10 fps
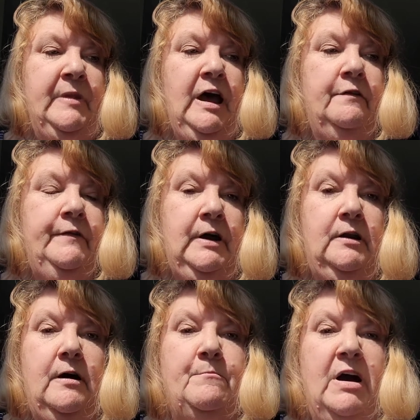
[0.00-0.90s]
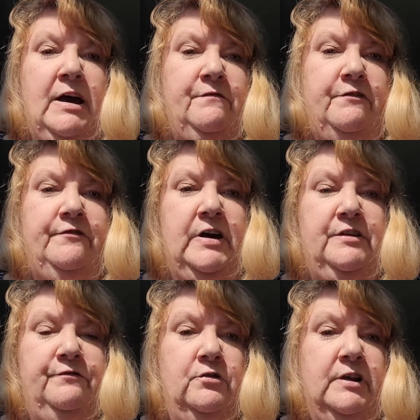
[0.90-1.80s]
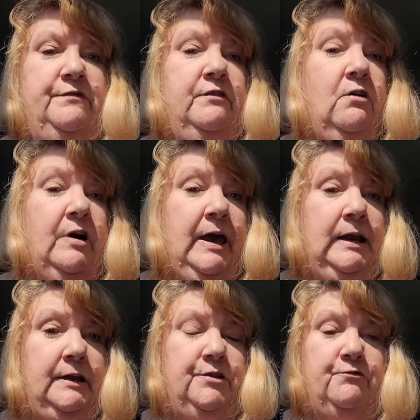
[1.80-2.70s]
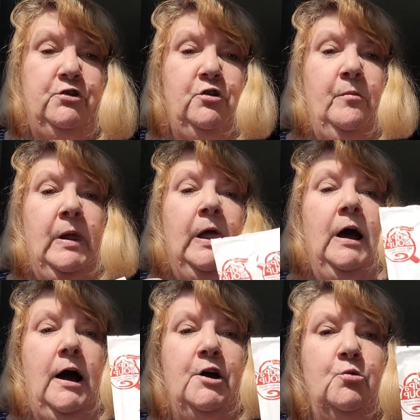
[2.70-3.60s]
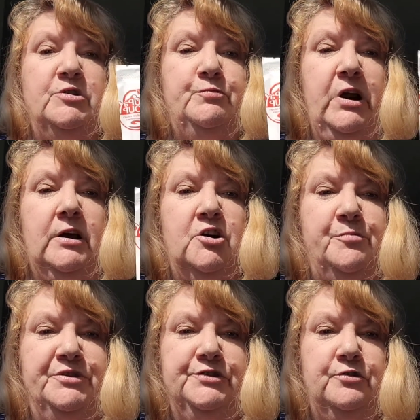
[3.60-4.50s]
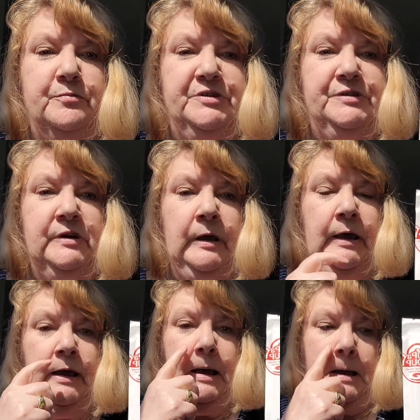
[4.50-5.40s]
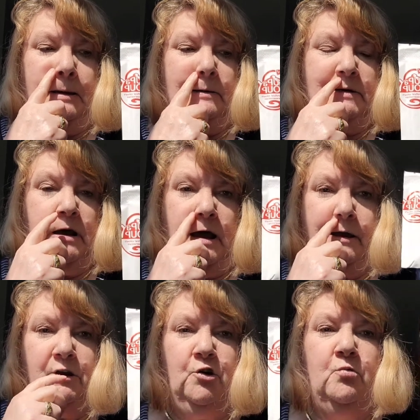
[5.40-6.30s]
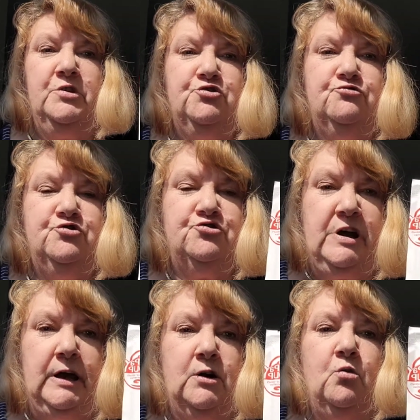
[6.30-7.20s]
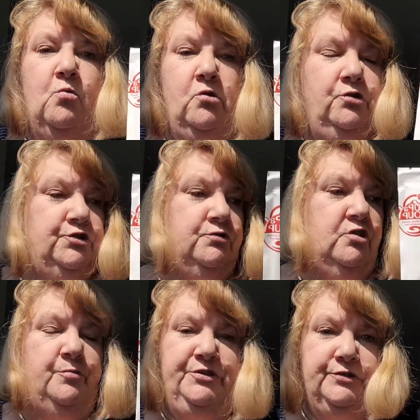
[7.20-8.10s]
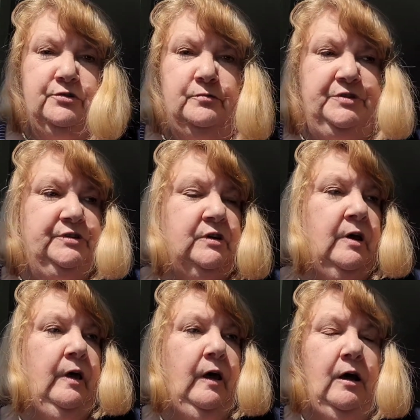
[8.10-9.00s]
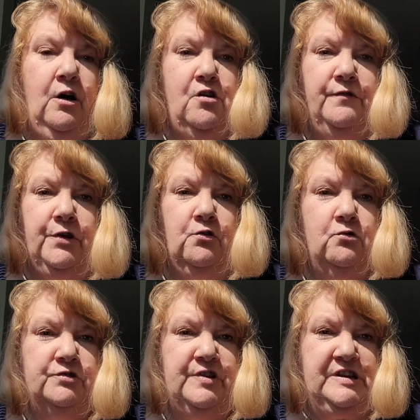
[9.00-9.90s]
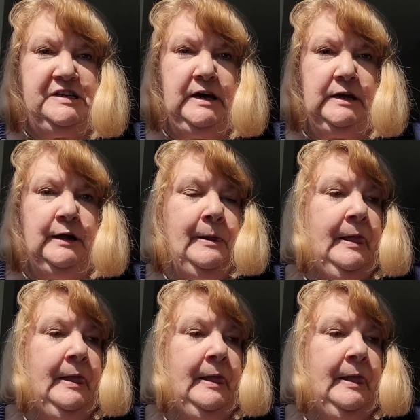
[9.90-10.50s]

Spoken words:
And then my ever faithful, if you've got a kettle in the room, I always bring cup of soups. And I can always drink 1 or 2 cup of soups over the course of the day